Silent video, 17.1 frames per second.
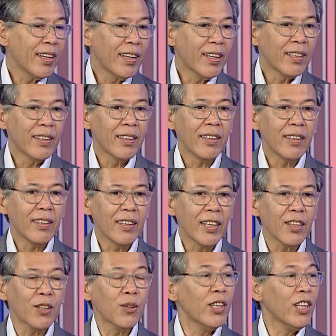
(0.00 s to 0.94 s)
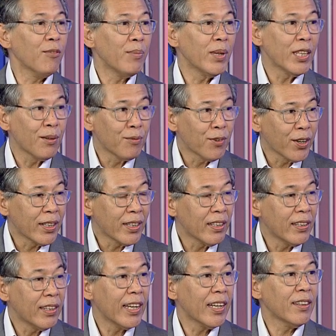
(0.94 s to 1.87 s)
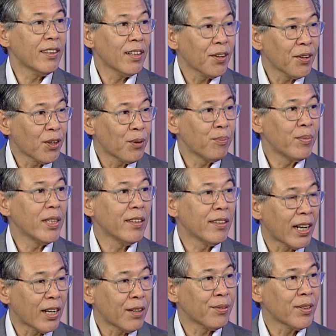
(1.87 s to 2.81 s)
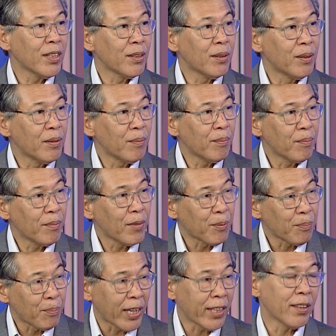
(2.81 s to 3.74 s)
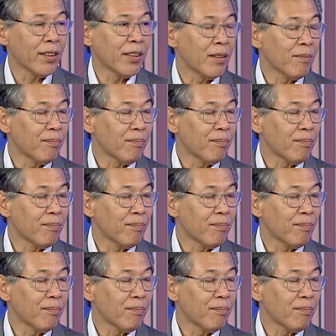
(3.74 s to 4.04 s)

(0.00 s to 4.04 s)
And that could have been avoided had the law been drafted uh, better.